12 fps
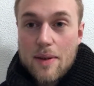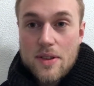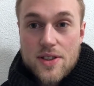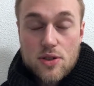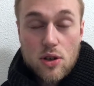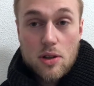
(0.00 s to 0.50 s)

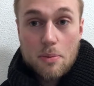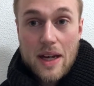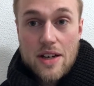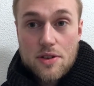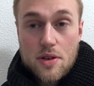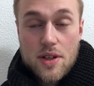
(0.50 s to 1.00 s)
strong
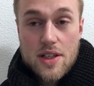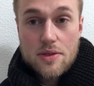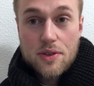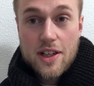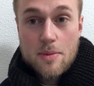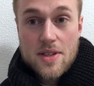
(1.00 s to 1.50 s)
boundaries
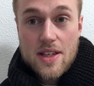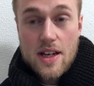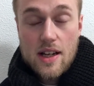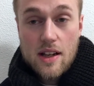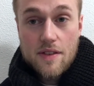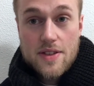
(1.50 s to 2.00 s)
with
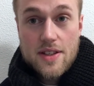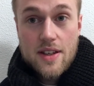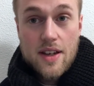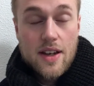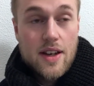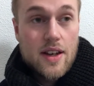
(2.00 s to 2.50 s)
themselves,
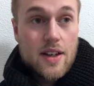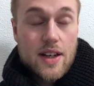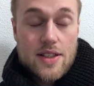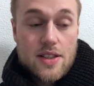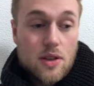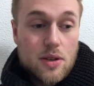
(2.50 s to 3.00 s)

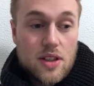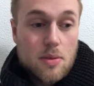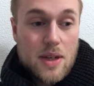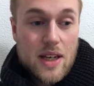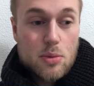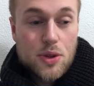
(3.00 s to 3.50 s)
is going to
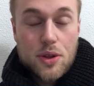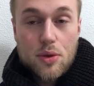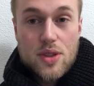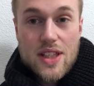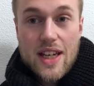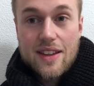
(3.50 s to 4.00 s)
be able to
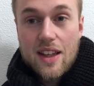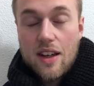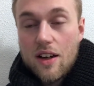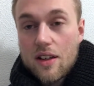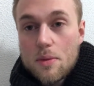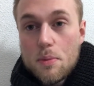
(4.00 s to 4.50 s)
create a
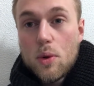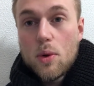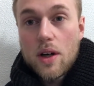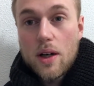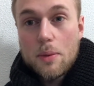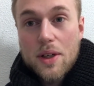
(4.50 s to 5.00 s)
lot
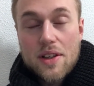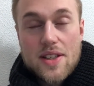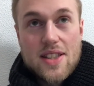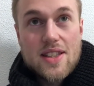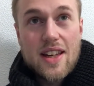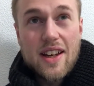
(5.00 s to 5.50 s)
more,
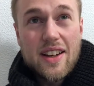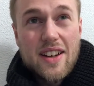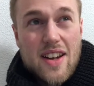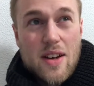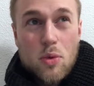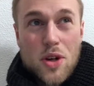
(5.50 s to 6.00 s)
because
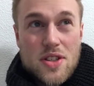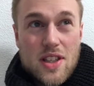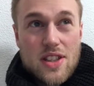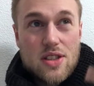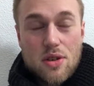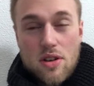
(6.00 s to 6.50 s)
when you
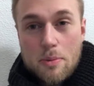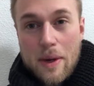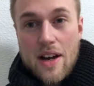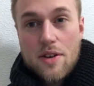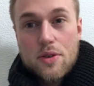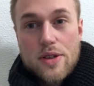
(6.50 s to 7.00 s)
set strong
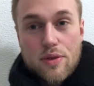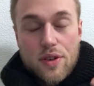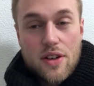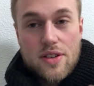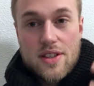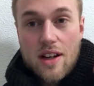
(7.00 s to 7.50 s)
boundaries for
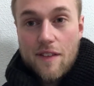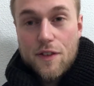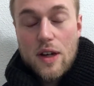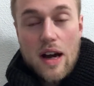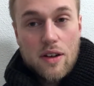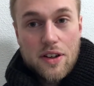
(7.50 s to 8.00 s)
yourself,
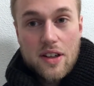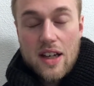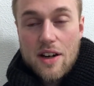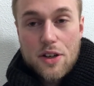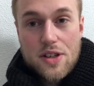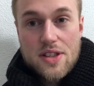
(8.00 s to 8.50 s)
you
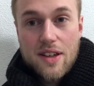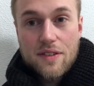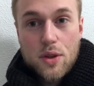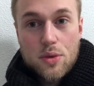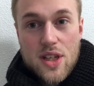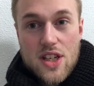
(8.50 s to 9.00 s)
allow yourself
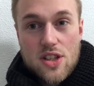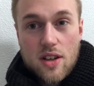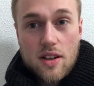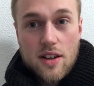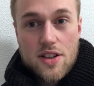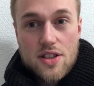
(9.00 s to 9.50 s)
to
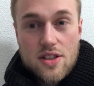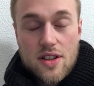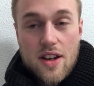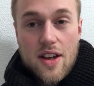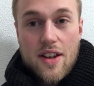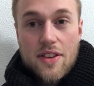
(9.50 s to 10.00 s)
recharge,
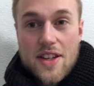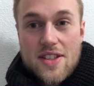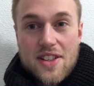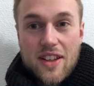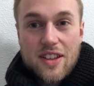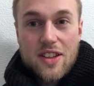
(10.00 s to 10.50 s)
then
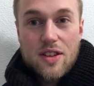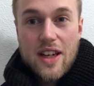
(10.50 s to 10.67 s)
suddenly you